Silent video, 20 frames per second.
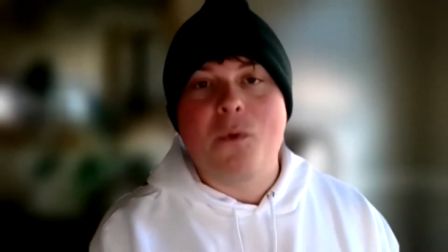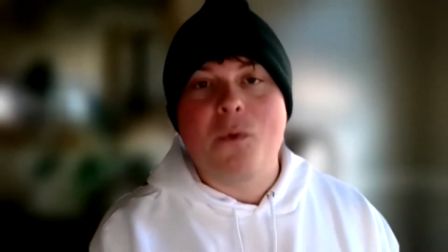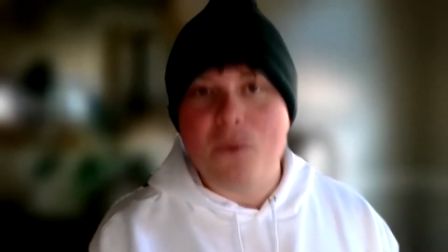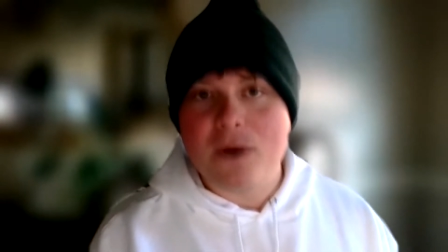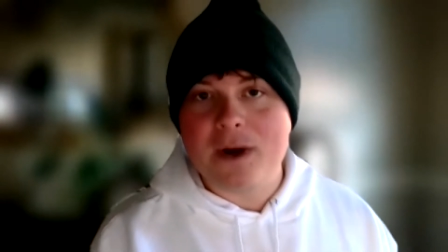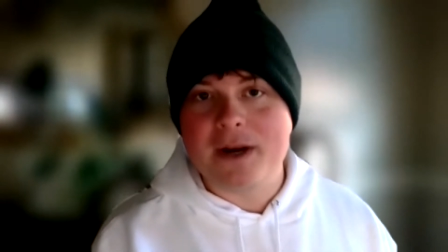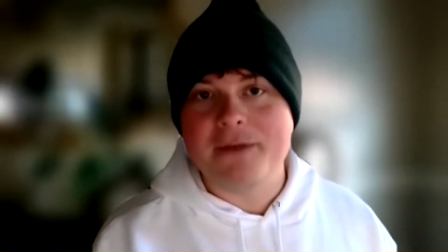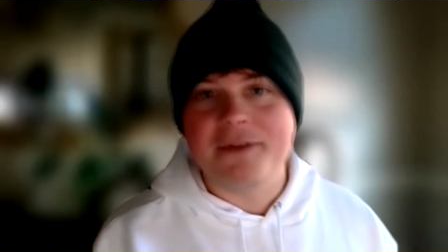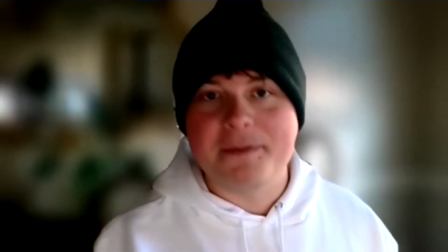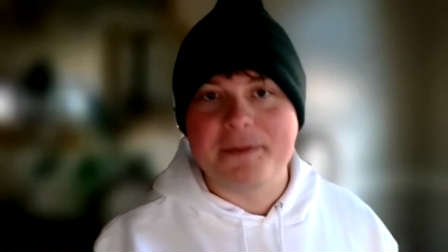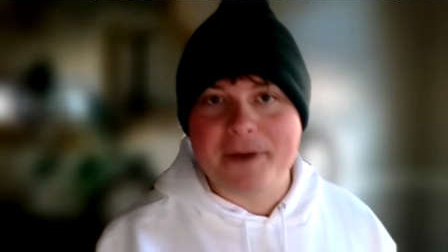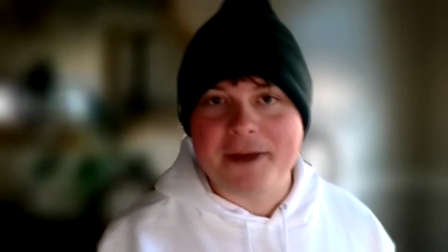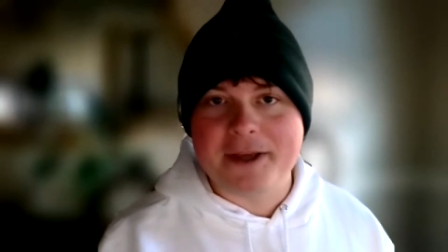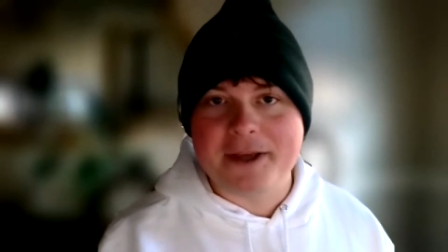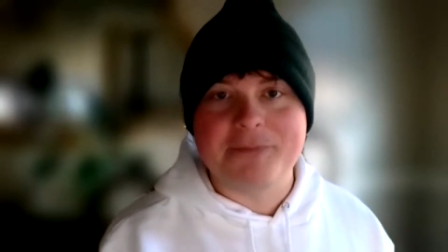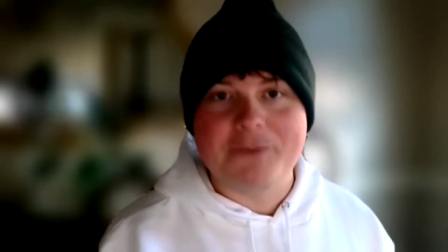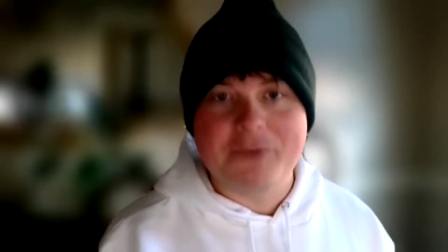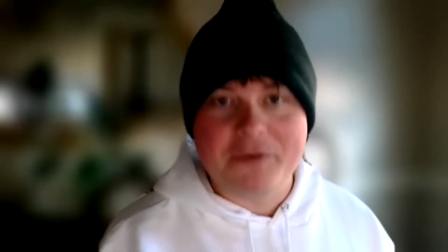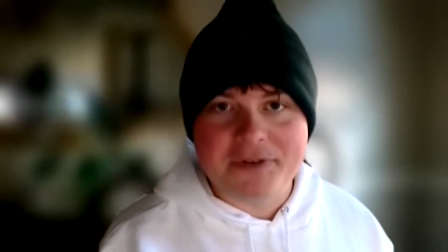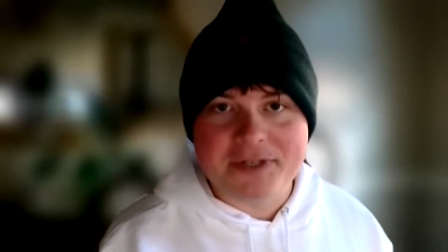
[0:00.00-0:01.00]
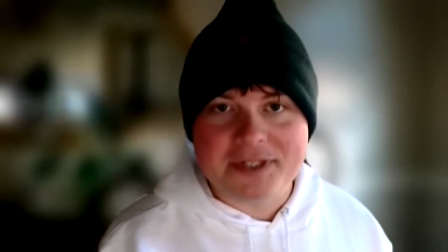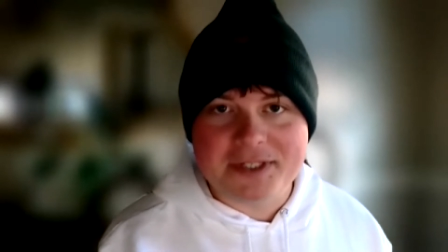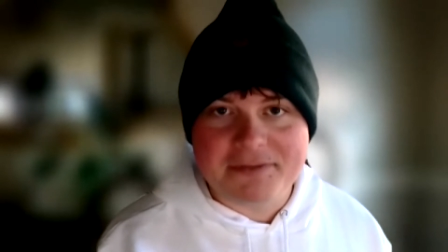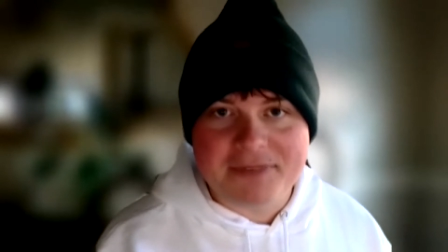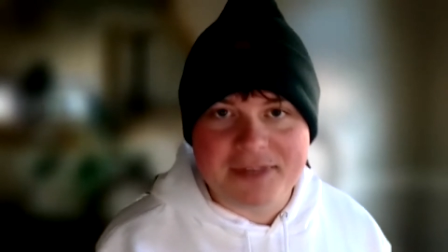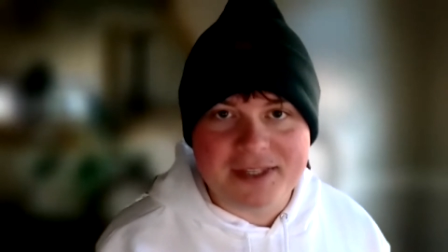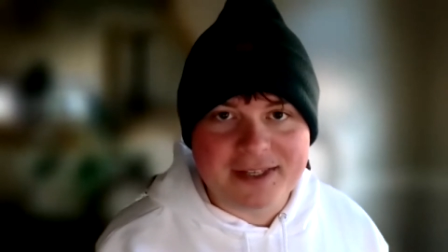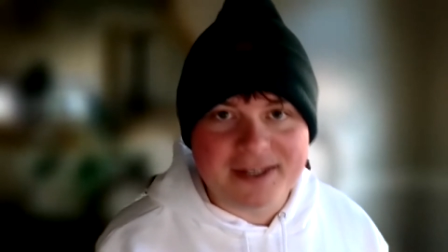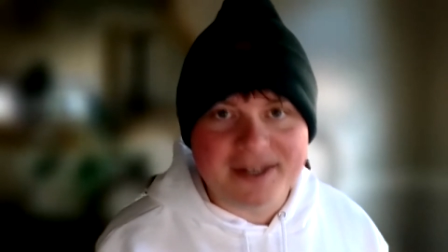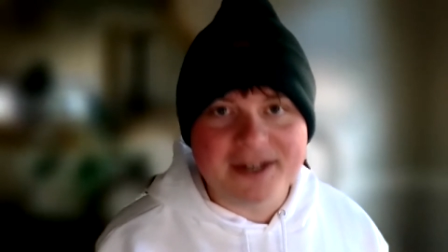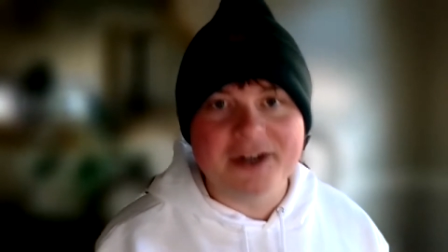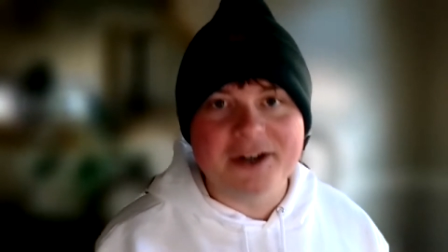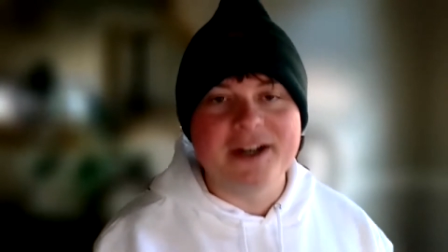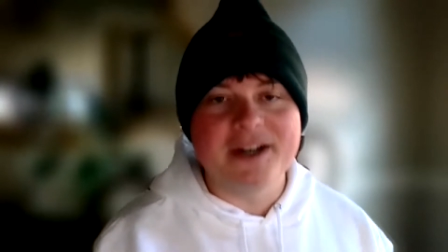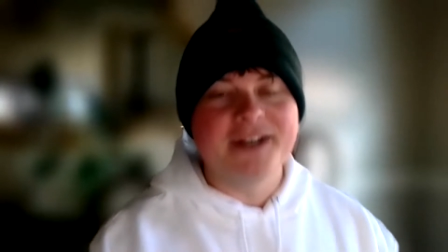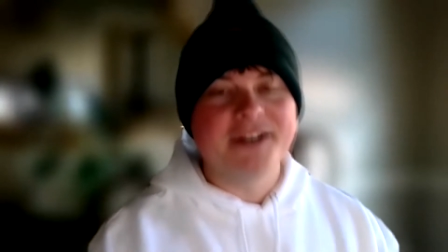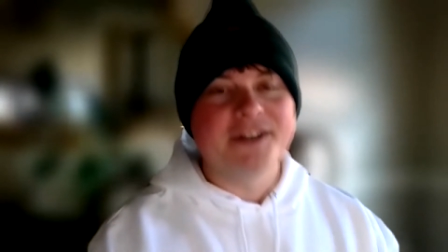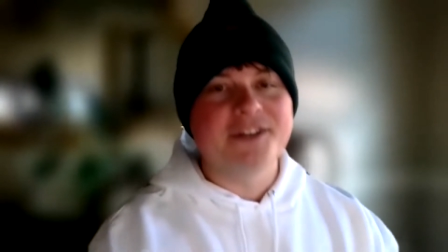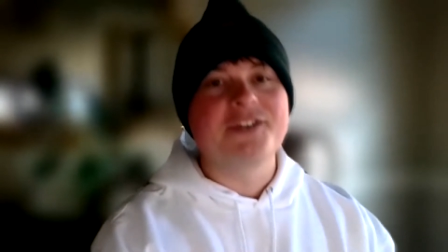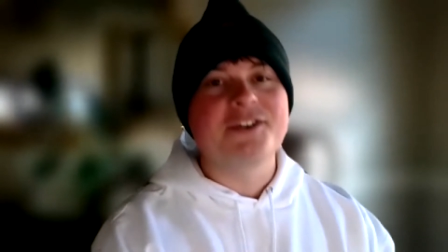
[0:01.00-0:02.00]
one of the best movies of the year
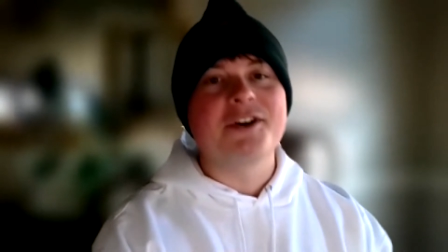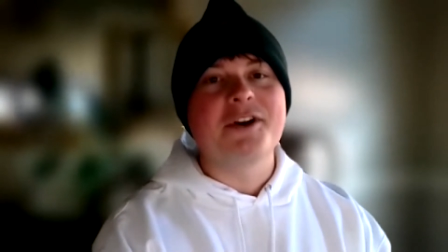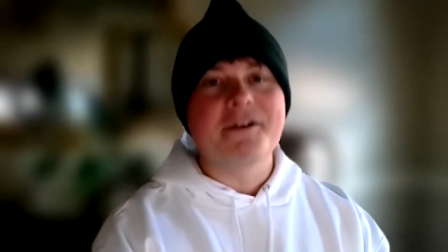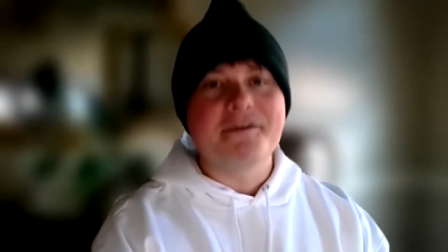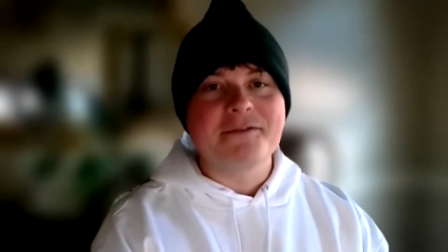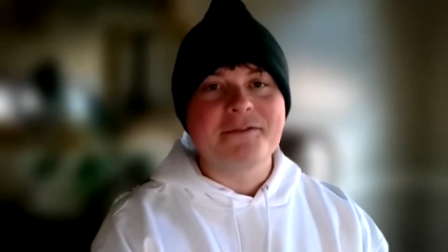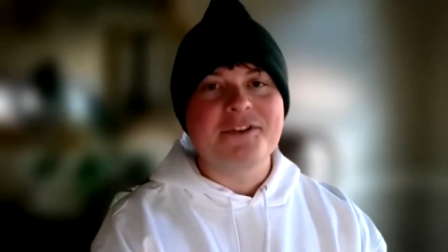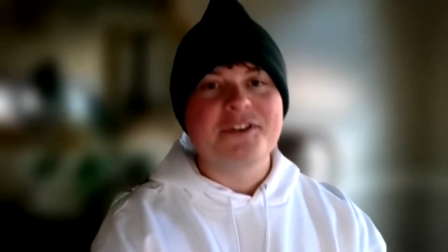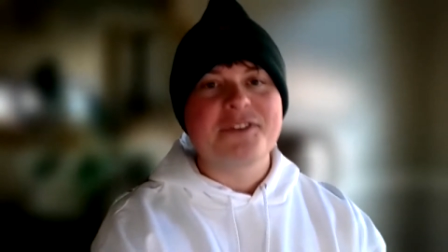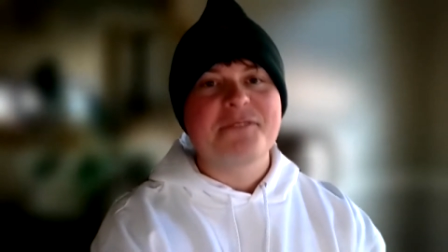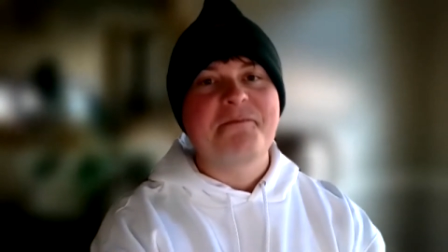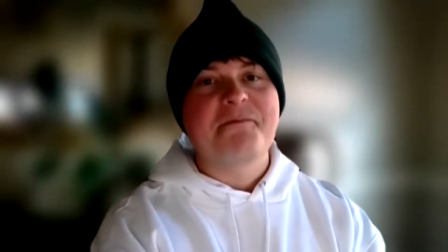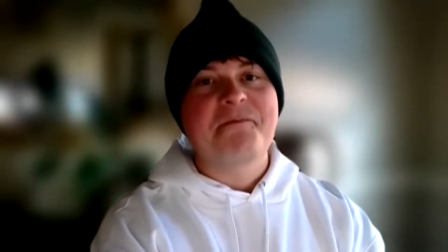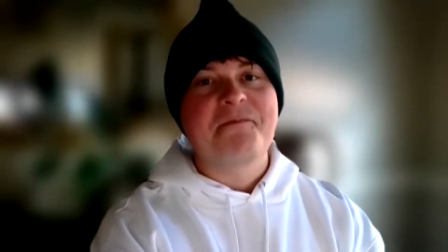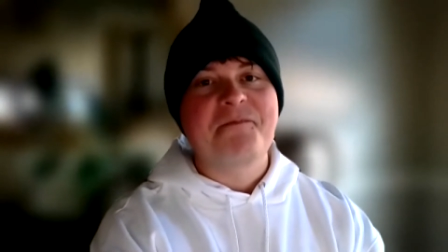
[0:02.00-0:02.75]
and deserves